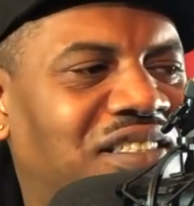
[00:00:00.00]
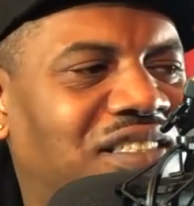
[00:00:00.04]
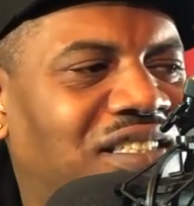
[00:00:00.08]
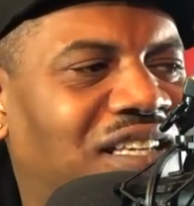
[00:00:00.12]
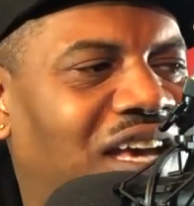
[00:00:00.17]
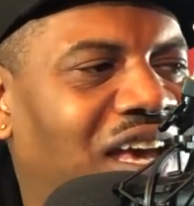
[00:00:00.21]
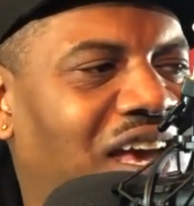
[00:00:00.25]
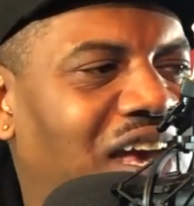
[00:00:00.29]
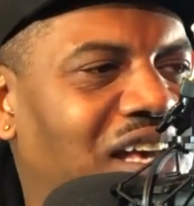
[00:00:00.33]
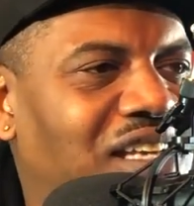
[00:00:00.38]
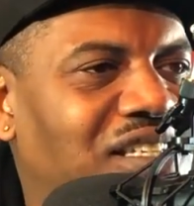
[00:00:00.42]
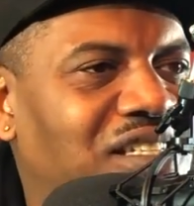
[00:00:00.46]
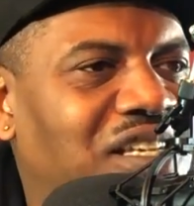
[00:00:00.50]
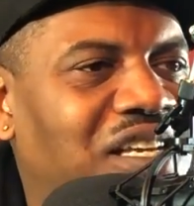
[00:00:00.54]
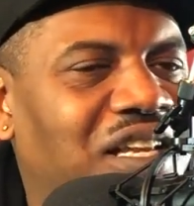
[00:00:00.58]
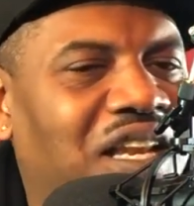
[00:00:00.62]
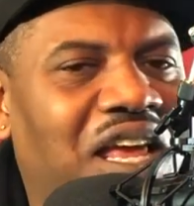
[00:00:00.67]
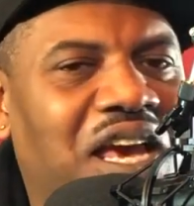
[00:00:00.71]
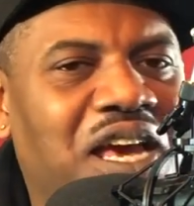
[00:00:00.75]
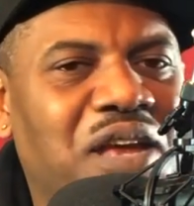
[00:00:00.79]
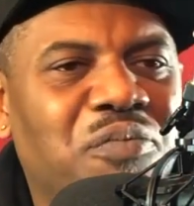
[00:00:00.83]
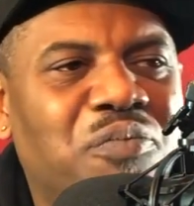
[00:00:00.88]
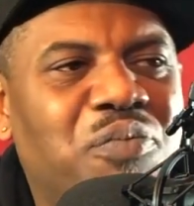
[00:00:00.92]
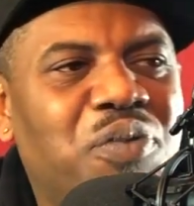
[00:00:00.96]

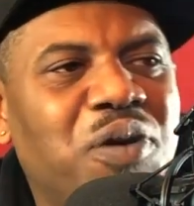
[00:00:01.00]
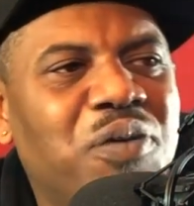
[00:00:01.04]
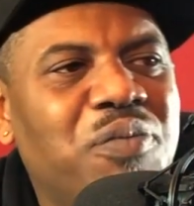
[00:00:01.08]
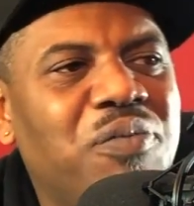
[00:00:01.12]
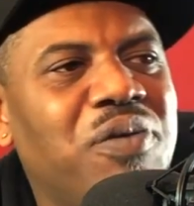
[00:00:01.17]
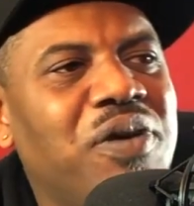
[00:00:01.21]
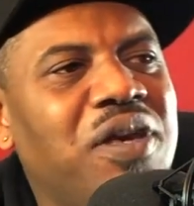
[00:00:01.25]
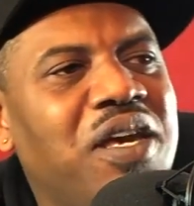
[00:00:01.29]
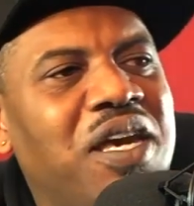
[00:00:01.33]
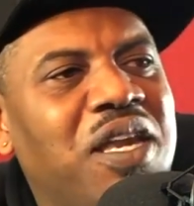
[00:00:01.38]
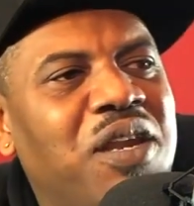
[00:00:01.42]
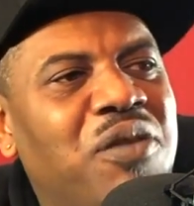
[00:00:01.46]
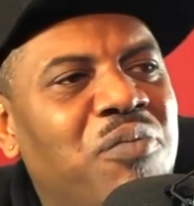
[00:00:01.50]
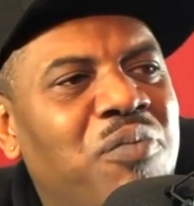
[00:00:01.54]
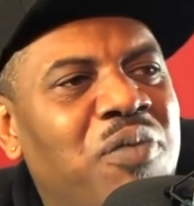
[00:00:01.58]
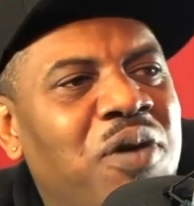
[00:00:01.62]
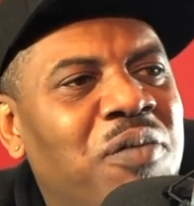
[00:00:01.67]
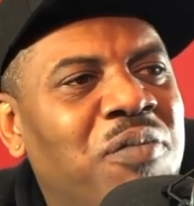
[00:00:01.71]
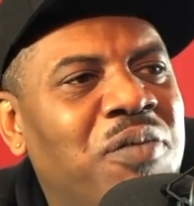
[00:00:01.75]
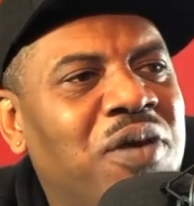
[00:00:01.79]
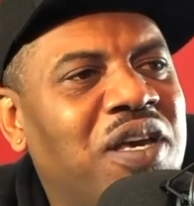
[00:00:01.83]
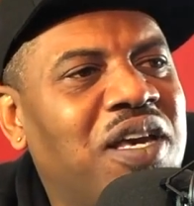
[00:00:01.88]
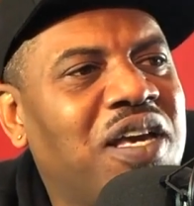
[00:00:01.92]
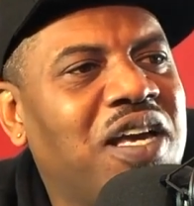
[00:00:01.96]
escalate and people begin to
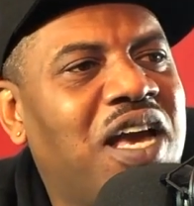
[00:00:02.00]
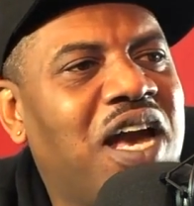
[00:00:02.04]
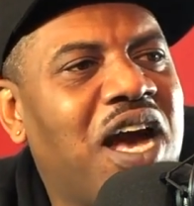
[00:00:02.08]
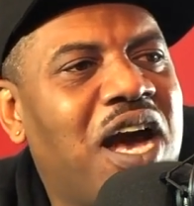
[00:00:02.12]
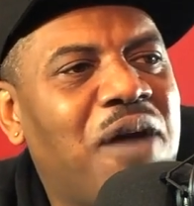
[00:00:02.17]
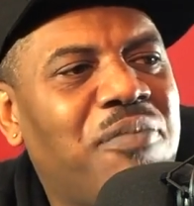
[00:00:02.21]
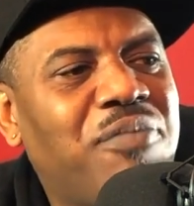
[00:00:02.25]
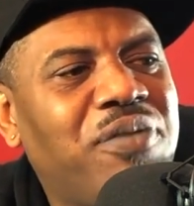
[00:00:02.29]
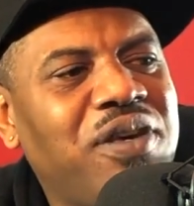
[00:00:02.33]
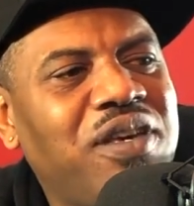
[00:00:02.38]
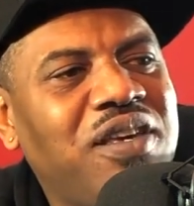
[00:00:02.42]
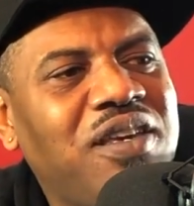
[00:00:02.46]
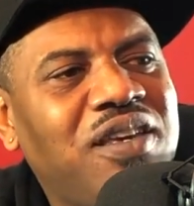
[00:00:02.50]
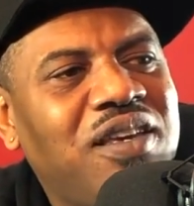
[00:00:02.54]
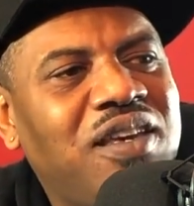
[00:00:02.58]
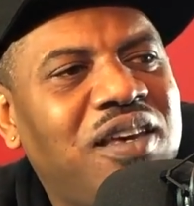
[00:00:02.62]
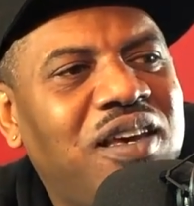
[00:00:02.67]
mimic and copy.